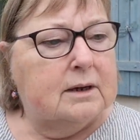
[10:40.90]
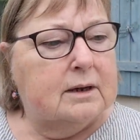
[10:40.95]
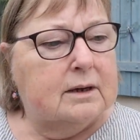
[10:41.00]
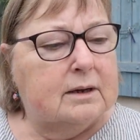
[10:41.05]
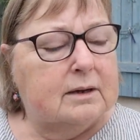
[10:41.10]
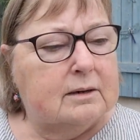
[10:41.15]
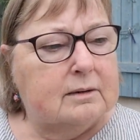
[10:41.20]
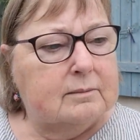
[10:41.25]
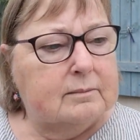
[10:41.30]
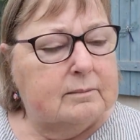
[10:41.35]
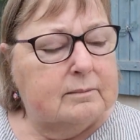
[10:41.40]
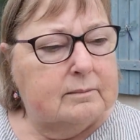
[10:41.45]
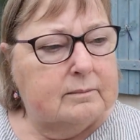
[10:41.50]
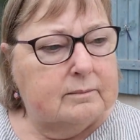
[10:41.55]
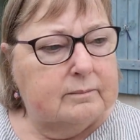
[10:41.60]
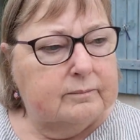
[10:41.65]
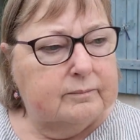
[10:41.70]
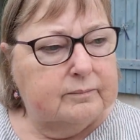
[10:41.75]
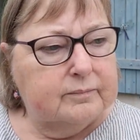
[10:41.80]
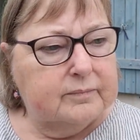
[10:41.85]

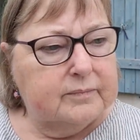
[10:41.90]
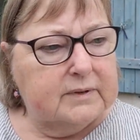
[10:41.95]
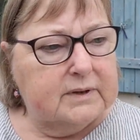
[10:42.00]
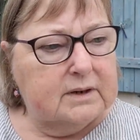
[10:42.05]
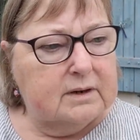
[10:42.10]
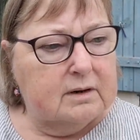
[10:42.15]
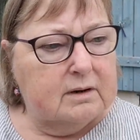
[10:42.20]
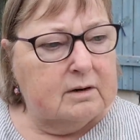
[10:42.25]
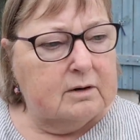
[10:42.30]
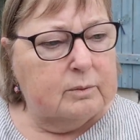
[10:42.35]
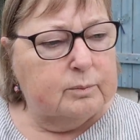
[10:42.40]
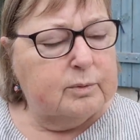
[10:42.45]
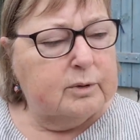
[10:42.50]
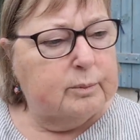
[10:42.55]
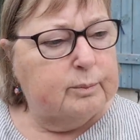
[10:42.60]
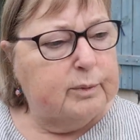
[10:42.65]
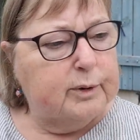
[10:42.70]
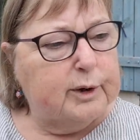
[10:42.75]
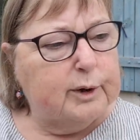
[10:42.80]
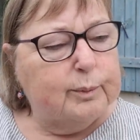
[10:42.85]
a heart
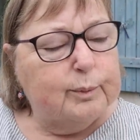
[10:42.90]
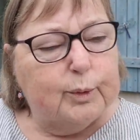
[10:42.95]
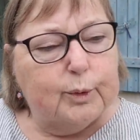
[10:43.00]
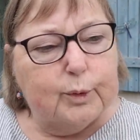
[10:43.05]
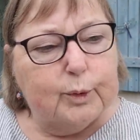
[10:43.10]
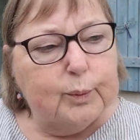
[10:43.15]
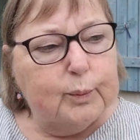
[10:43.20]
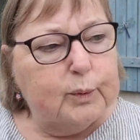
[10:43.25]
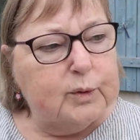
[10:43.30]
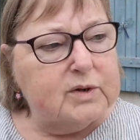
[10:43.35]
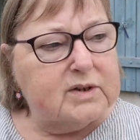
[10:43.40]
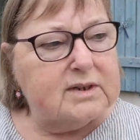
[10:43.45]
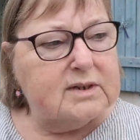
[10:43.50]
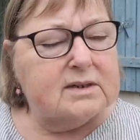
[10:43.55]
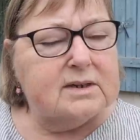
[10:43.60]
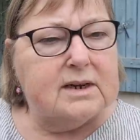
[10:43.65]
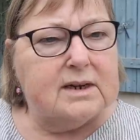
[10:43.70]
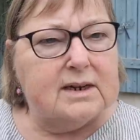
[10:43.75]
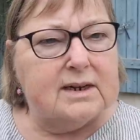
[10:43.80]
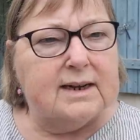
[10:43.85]
problem or was
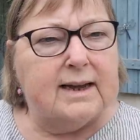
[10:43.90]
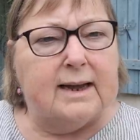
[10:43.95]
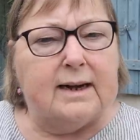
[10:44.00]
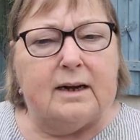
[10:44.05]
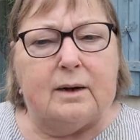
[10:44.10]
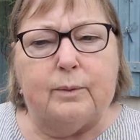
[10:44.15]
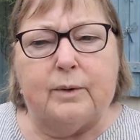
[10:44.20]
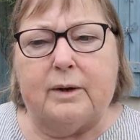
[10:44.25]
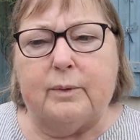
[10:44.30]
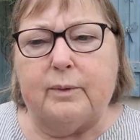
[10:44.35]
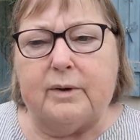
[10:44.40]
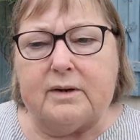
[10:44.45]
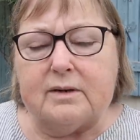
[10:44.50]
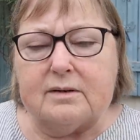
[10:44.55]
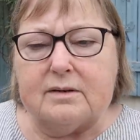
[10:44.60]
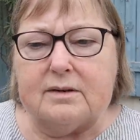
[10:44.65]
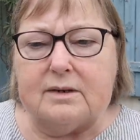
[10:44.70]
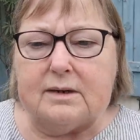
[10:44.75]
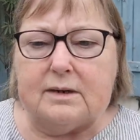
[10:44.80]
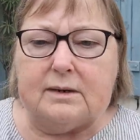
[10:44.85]
sick anyway,
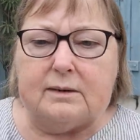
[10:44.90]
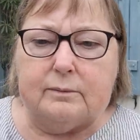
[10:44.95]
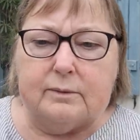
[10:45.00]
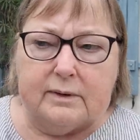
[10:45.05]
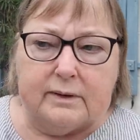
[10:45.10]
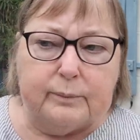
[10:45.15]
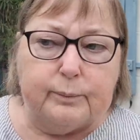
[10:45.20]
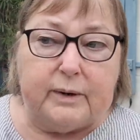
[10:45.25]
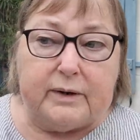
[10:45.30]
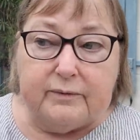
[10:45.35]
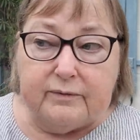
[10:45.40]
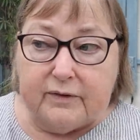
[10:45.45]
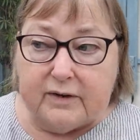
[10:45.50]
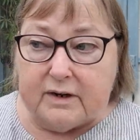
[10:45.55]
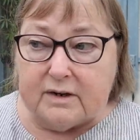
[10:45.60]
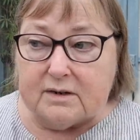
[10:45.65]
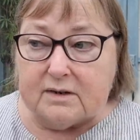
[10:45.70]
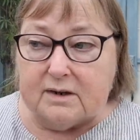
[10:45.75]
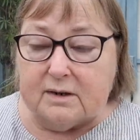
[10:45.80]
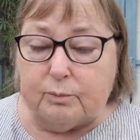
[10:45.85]
went for
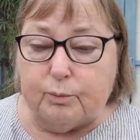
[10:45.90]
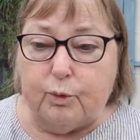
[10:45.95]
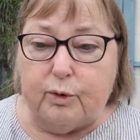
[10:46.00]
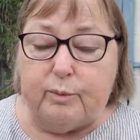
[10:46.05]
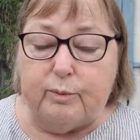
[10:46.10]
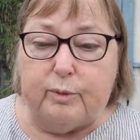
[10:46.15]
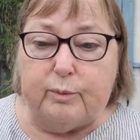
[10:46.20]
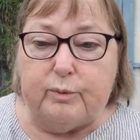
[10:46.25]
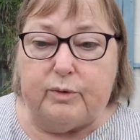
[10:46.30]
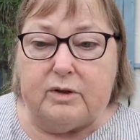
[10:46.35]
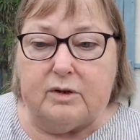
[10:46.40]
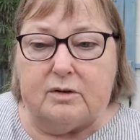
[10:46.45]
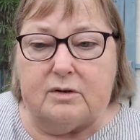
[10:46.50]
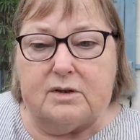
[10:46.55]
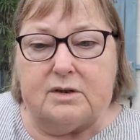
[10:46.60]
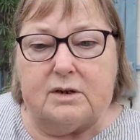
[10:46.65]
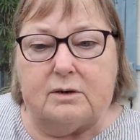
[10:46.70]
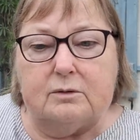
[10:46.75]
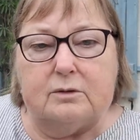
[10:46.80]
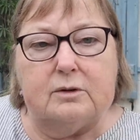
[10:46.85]
his appointment with a
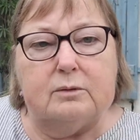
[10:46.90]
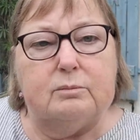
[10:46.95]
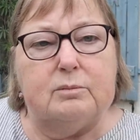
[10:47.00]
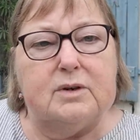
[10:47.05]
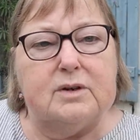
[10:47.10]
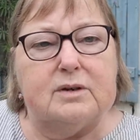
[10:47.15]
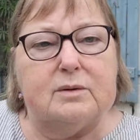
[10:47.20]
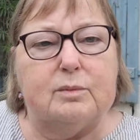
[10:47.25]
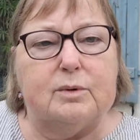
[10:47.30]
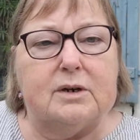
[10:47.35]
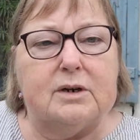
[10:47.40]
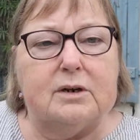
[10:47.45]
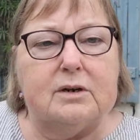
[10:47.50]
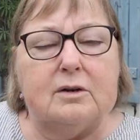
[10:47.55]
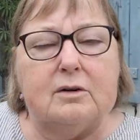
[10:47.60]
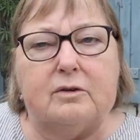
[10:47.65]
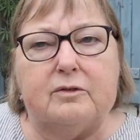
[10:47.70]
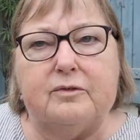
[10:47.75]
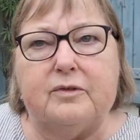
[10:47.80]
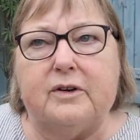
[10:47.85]
consultant, missed work,
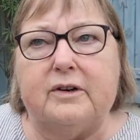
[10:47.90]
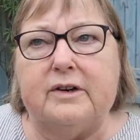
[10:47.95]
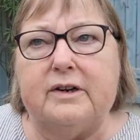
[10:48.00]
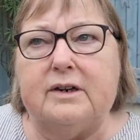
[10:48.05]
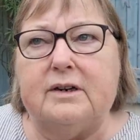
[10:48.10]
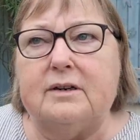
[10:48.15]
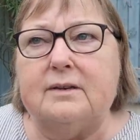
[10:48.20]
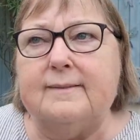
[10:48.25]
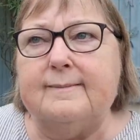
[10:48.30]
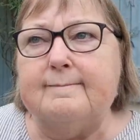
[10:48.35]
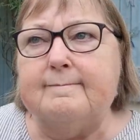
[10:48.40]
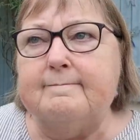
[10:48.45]
got fined,